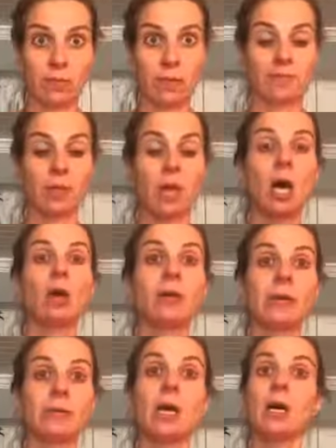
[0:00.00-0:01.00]
All
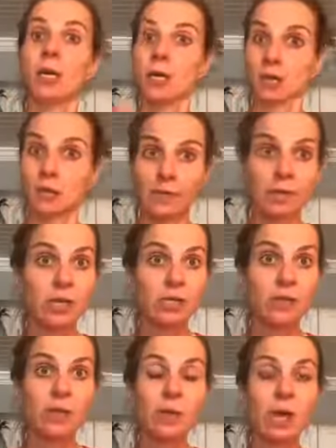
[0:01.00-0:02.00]
right. Love you guys
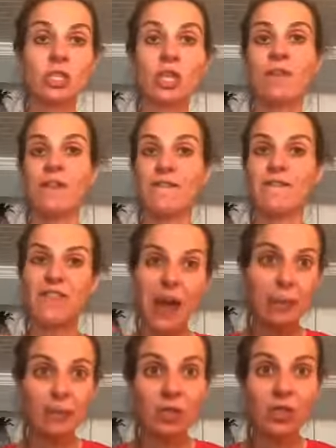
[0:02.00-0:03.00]
very much. Have a
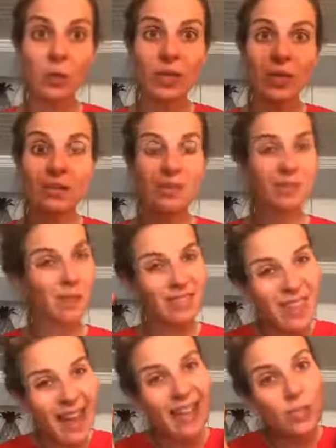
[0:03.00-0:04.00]
fabulous weekend. It's my
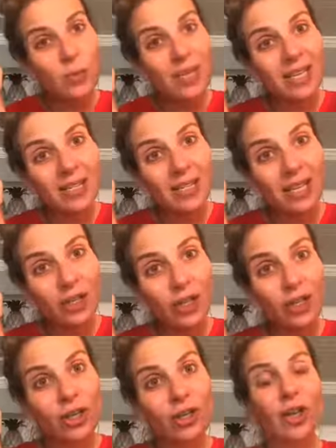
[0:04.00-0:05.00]
last weekend
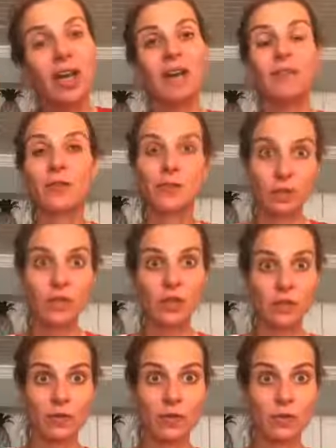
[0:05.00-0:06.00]
here. And for those of you
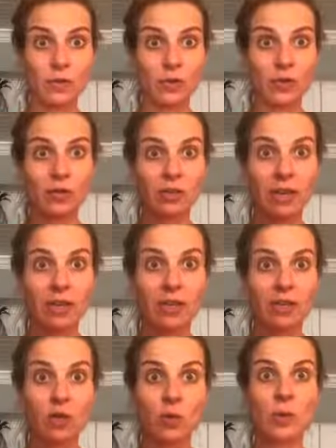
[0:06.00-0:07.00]
that are from North Carolina
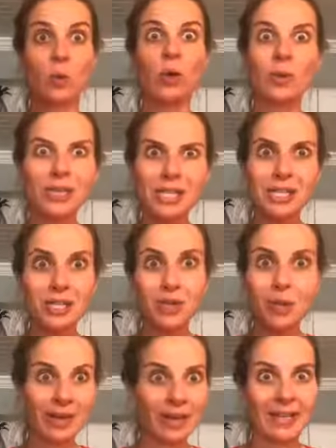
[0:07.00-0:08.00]
that know me, what do I need to do
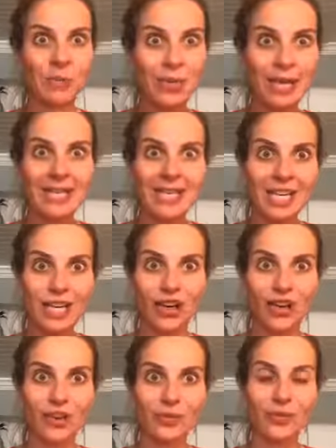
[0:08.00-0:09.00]
on my last weekend
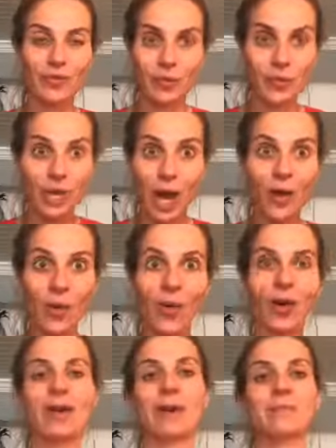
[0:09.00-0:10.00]
here before we go?
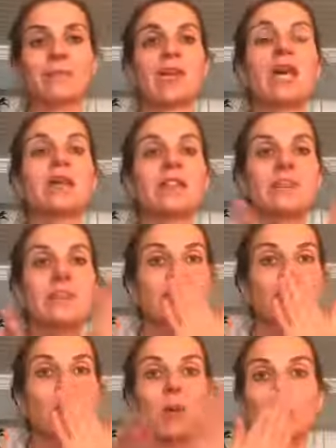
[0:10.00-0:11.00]
All right. Love you
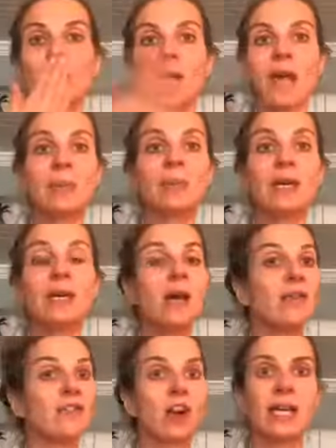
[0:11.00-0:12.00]
much. Happy
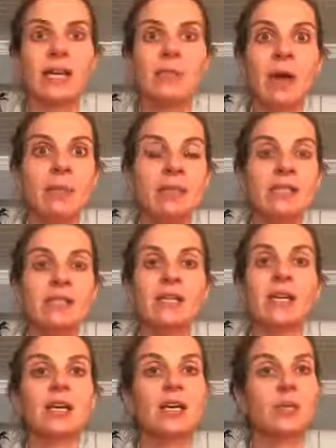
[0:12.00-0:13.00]
Friday, mamas.